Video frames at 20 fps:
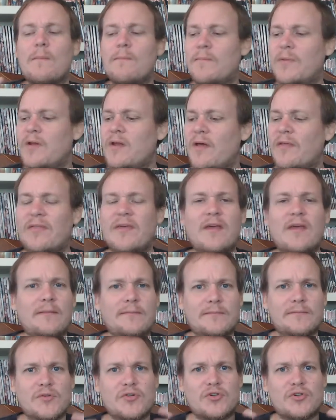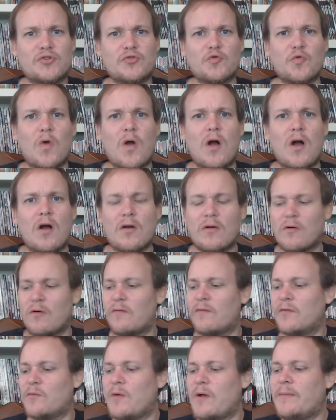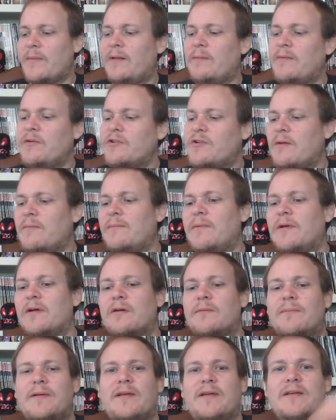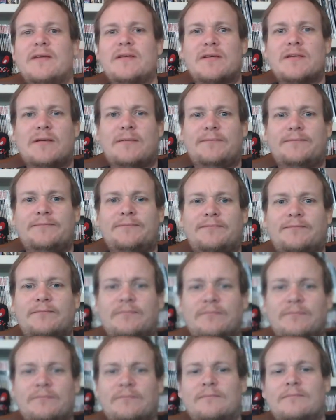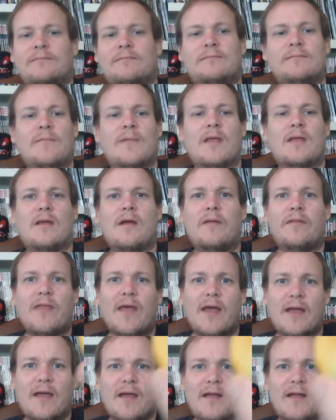but nothing strong or overwhelming. Let me try a bigger piece. Cut that